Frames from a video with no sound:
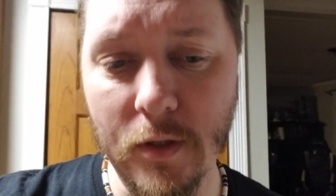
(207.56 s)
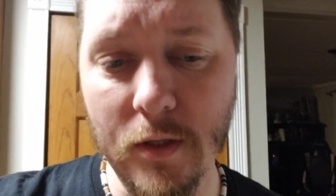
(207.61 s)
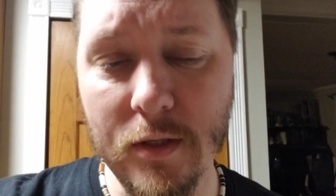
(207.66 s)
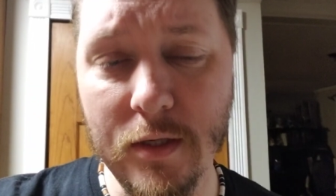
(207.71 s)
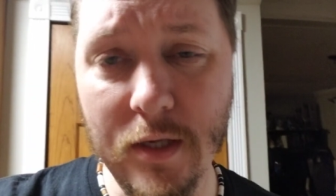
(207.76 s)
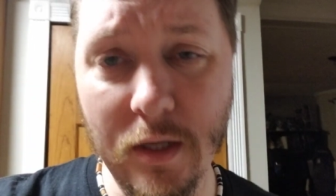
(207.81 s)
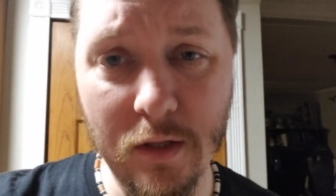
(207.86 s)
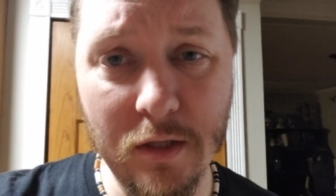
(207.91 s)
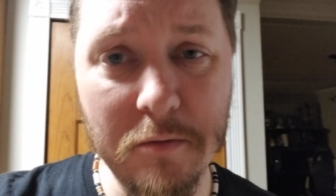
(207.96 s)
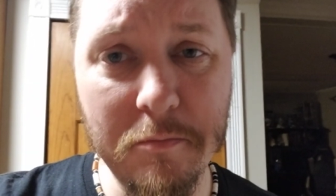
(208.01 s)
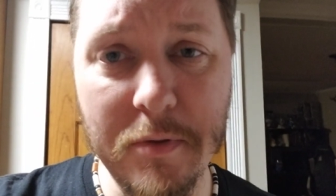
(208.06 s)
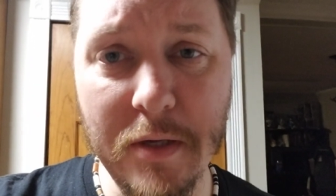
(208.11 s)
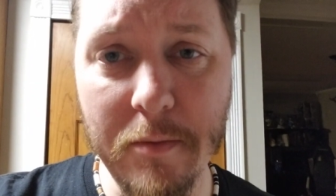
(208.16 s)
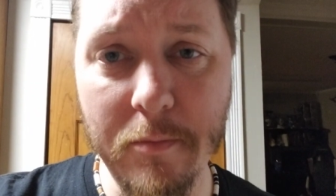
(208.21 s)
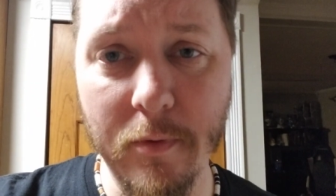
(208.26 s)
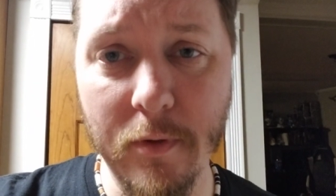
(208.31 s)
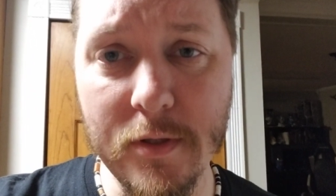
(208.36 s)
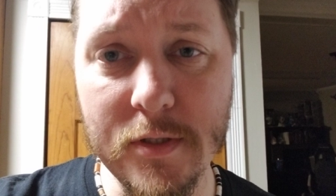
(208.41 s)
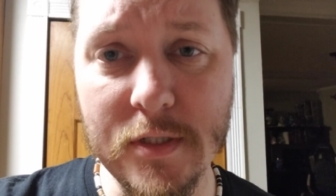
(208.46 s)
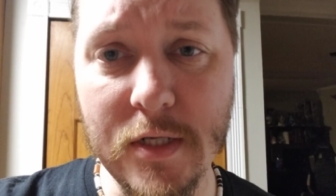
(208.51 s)
killing
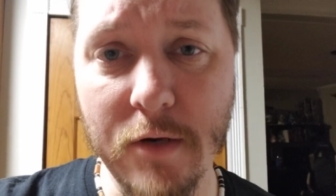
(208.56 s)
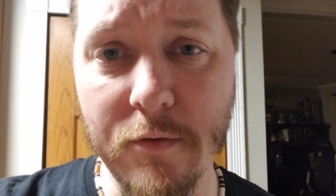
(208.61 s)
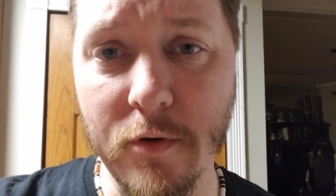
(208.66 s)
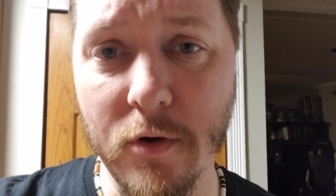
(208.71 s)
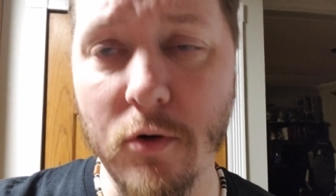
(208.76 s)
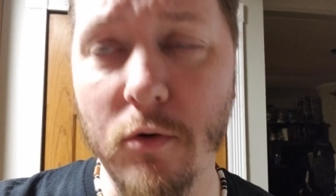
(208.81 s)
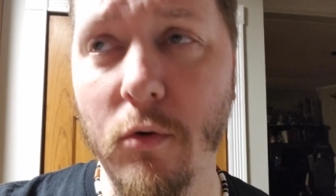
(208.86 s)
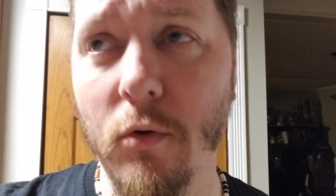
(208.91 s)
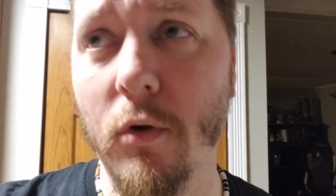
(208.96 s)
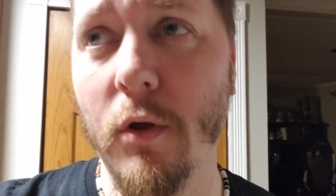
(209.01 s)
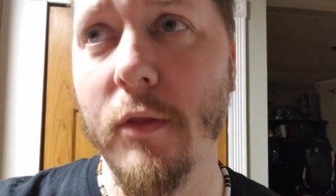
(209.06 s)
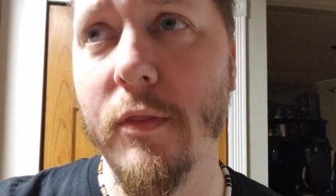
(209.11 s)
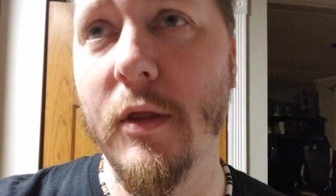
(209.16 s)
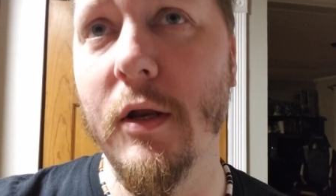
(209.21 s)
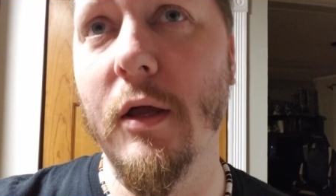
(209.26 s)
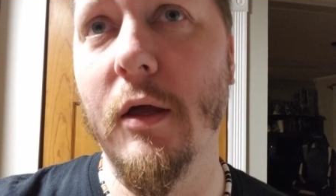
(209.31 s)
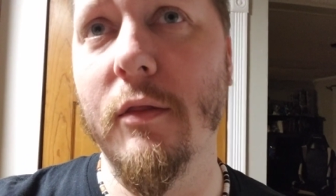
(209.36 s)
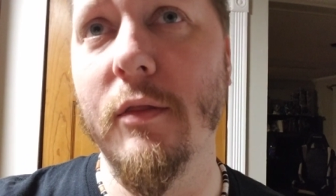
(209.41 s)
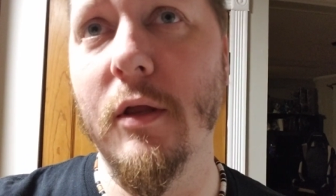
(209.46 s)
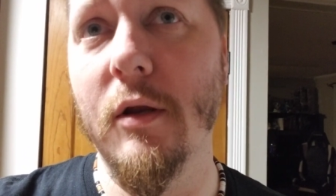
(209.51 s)
people is never cool, and
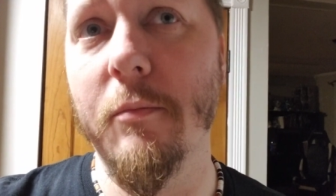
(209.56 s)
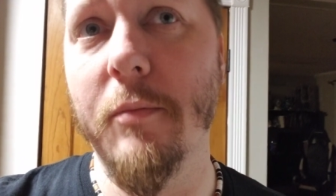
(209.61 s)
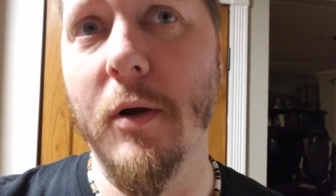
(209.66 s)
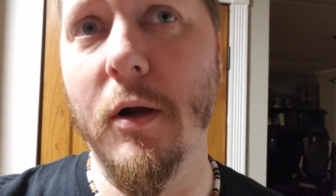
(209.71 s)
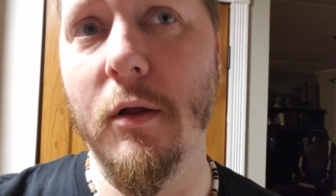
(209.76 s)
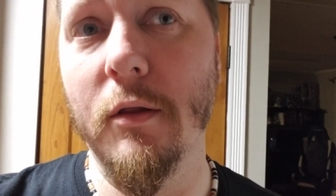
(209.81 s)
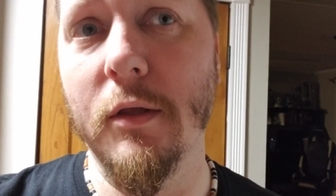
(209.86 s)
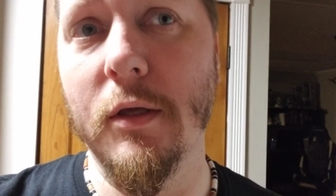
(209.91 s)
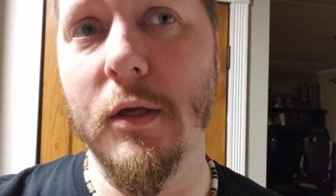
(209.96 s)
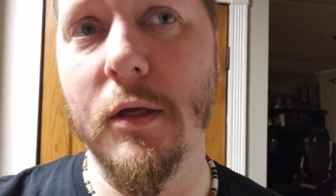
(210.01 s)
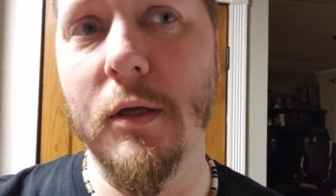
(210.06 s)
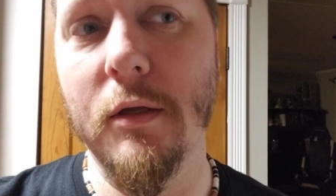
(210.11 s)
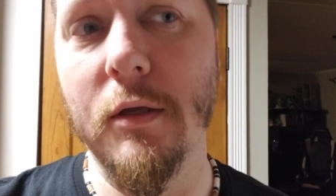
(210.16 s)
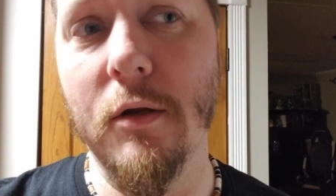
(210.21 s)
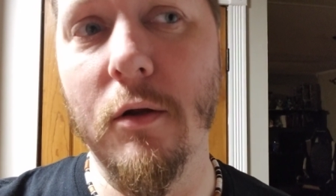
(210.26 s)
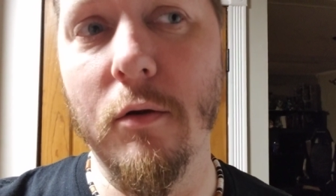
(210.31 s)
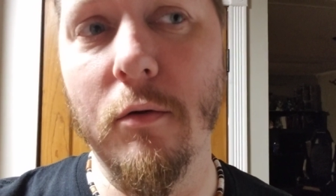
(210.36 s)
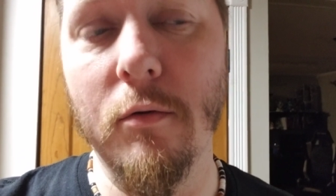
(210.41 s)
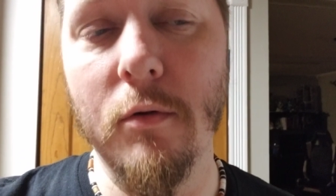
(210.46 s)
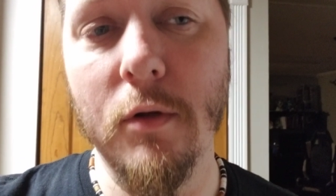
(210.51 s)
then and then apparently you
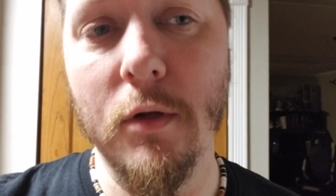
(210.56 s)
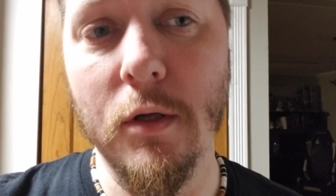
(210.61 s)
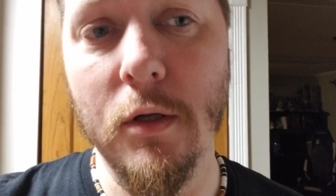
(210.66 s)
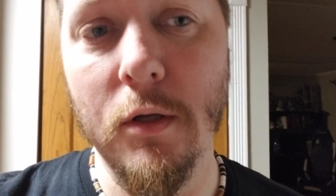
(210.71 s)
know,